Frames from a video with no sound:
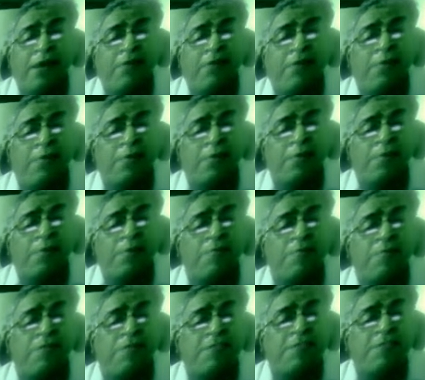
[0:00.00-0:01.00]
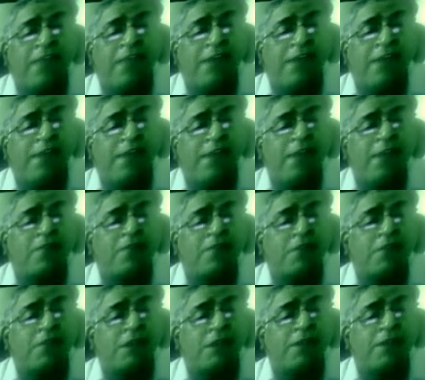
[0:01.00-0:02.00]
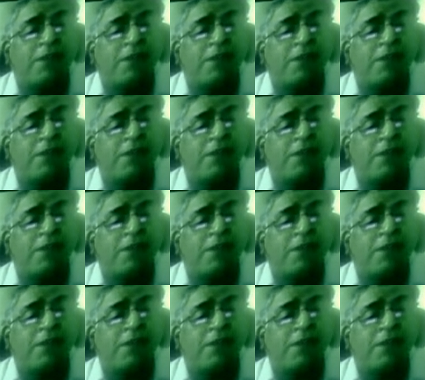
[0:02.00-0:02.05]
by the Minimum Wages Act 1948.